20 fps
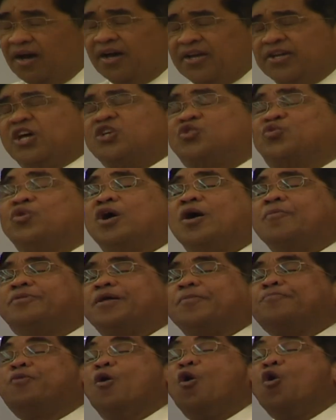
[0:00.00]
Yes, we have
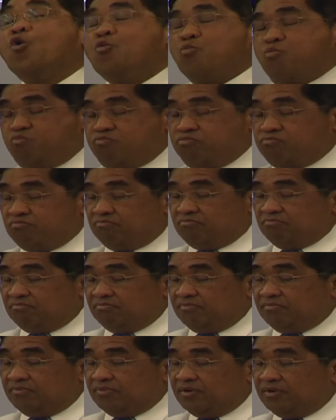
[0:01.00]
the Pope
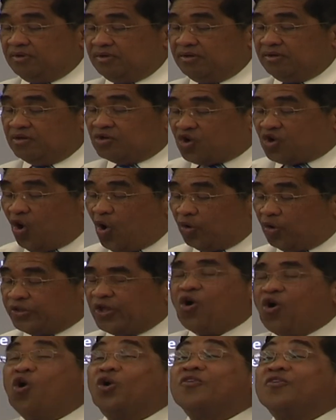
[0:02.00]
called
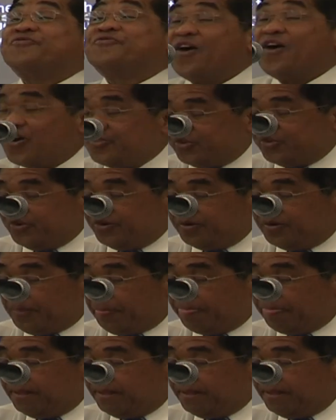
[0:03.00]
the Holy Father,